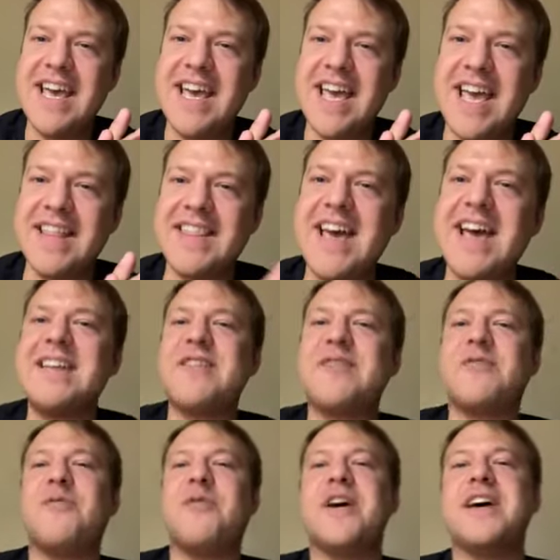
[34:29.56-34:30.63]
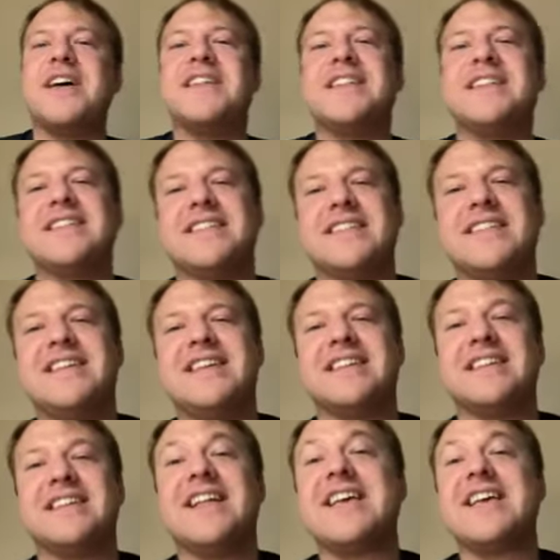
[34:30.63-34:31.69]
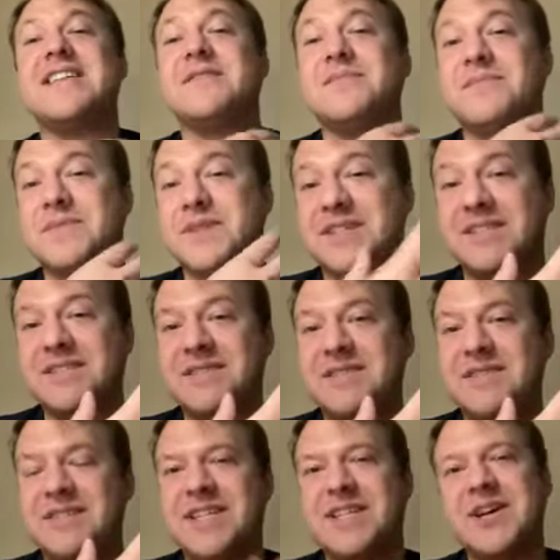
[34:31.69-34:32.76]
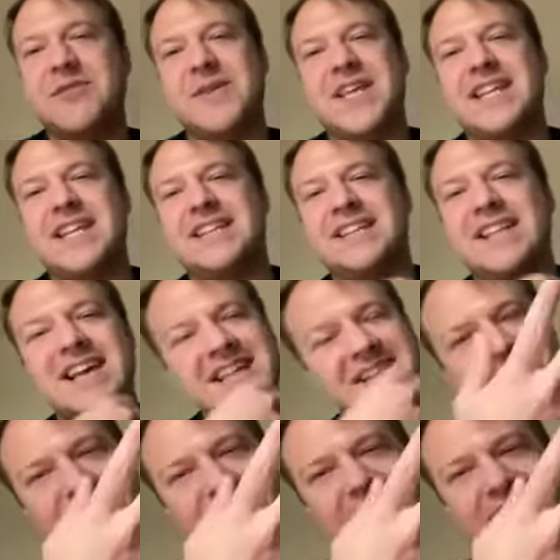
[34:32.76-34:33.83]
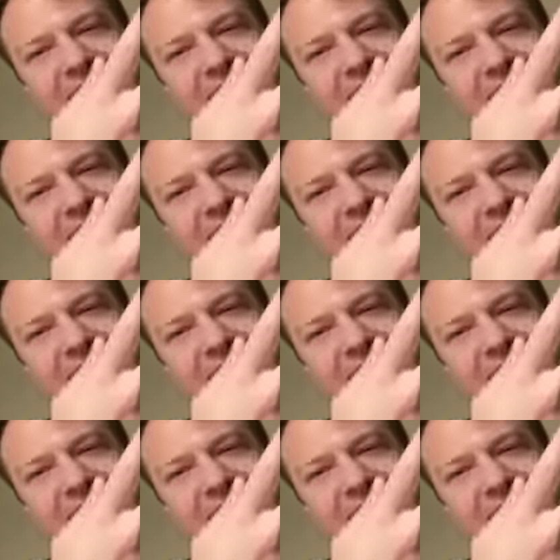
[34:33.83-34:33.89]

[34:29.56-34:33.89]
And that is what enlightenment, in enlightenment,